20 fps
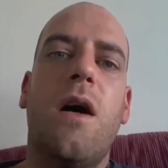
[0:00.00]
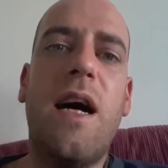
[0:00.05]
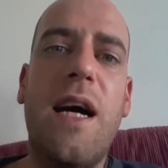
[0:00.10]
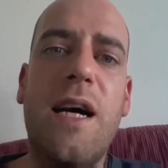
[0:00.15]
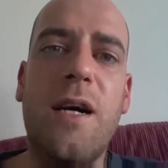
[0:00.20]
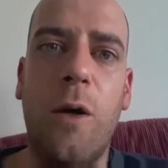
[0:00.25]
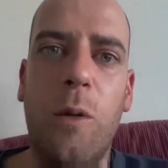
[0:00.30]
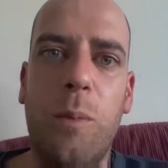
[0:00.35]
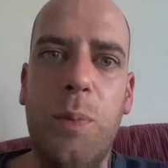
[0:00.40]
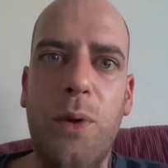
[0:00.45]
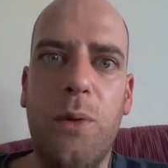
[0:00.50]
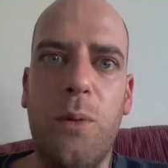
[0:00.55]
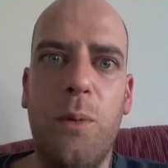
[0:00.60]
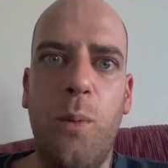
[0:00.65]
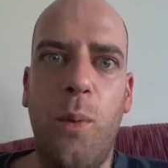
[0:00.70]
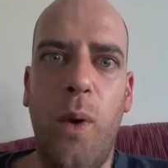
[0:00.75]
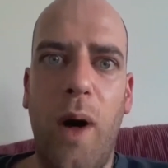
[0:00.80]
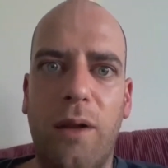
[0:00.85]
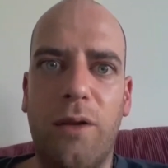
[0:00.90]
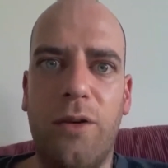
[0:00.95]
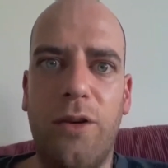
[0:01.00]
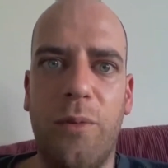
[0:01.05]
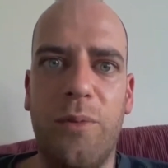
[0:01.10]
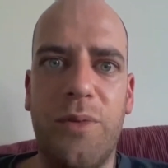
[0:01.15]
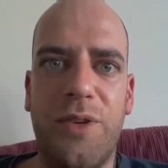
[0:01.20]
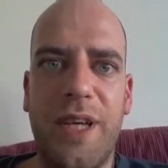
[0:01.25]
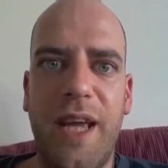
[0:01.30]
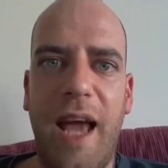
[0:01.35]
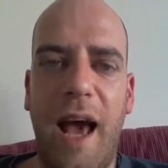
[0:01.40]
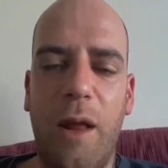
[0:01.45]
Hey up, and welcome
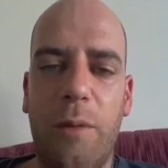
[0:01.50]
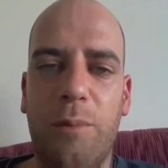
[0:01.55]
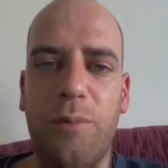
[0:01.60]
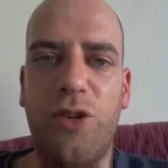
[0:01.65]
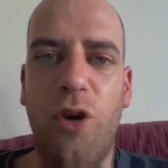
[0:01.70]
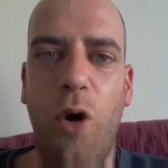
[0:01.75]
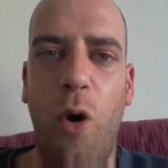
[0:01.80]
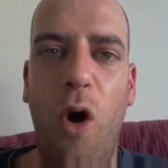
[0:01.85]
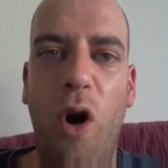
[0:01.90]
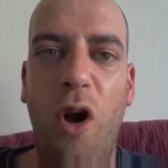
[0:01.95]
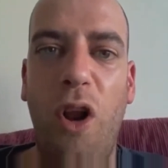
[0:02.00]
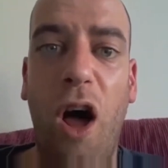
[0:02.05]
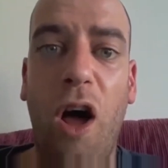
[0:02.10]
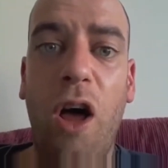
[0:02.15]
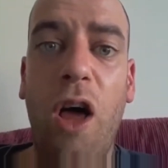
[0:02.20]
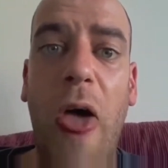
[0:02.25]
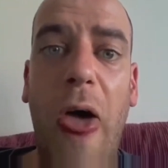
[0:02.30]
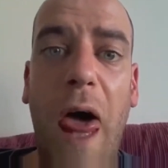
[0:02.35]
to Callum's Corner.